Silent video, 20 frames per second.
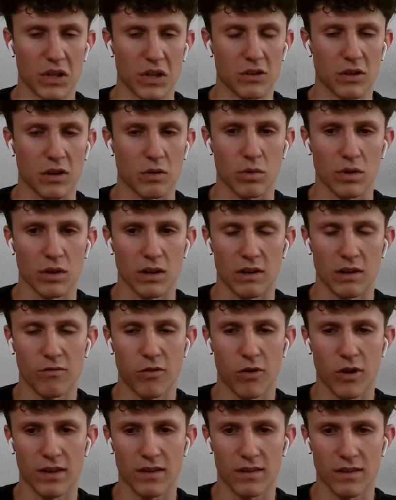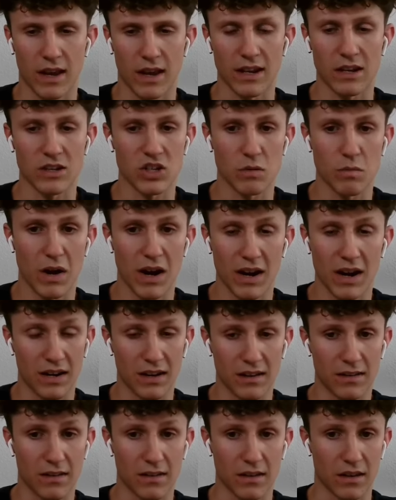Bitcoin will influence the energy
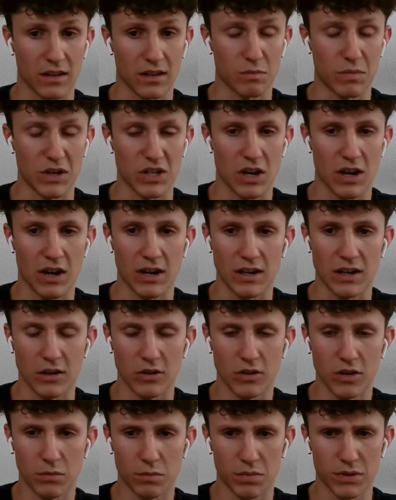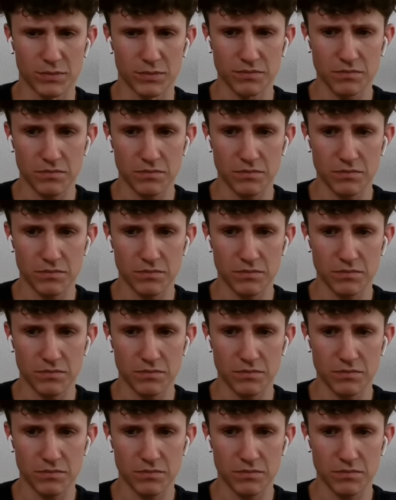market, especially in Europe.